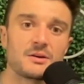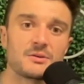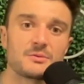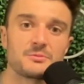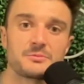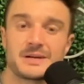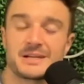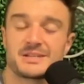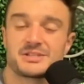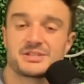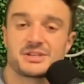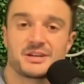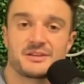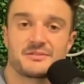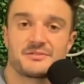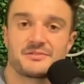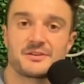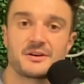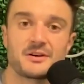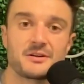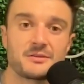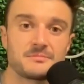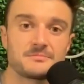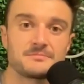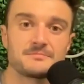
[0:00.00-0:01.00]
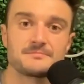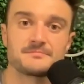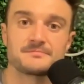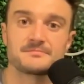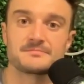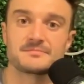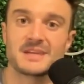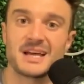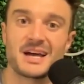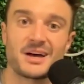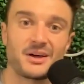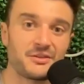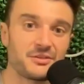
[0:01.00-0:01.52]
ranging
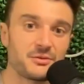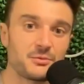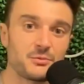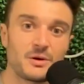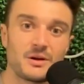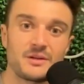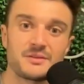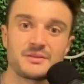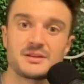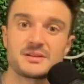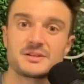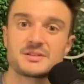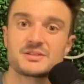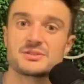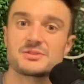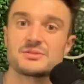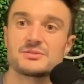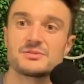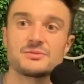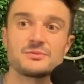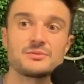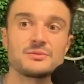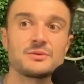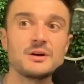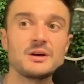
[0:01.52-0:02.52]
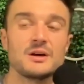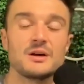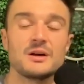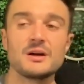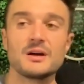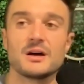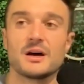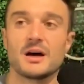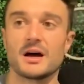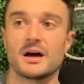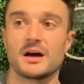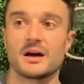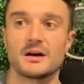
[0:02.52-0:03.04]
from health and wellness to
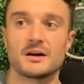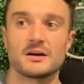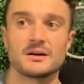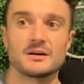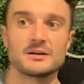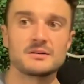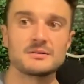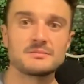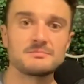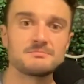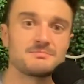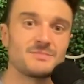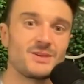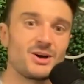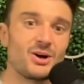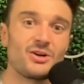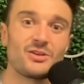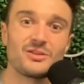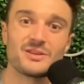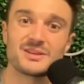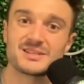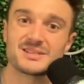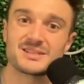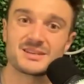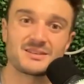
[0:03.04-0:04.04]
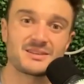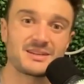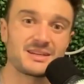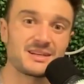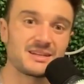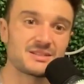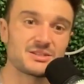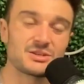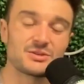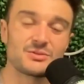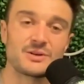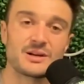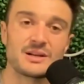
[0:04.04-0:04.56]
holistically
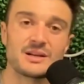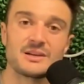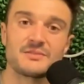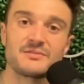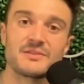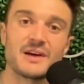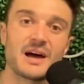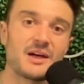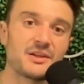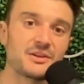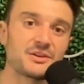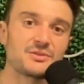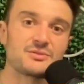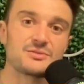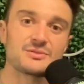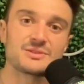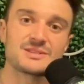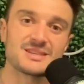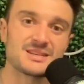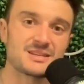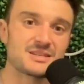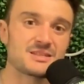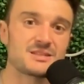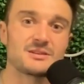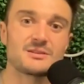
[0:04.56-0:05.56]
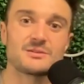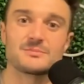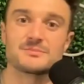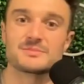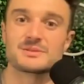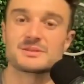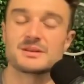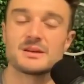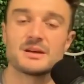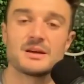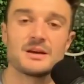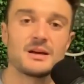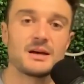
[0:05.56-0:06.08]
integrating values,
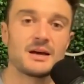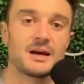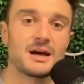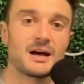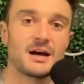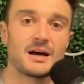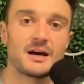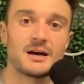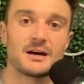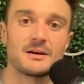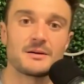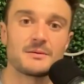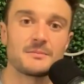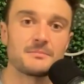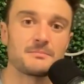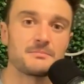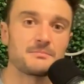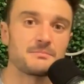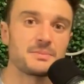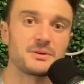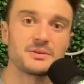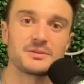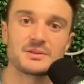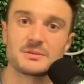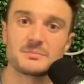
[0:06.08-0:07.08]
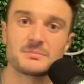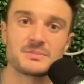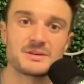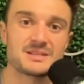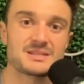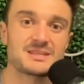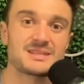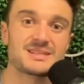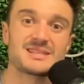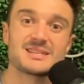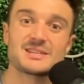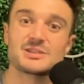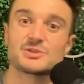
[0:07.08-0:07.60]
systems, building
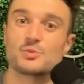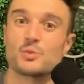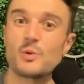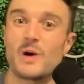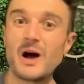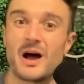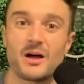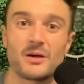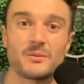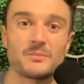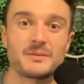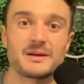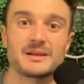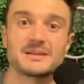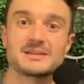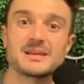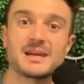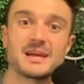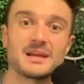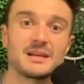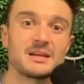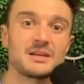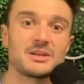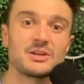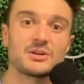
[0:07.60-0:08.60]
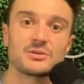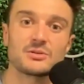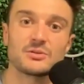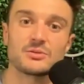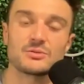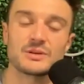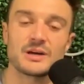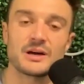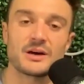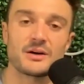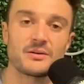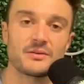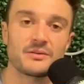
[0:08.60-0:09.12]
businesses while maintaining your
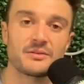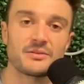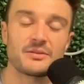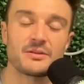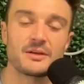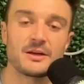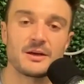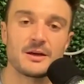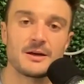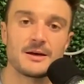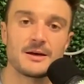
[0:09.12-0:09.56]
own health,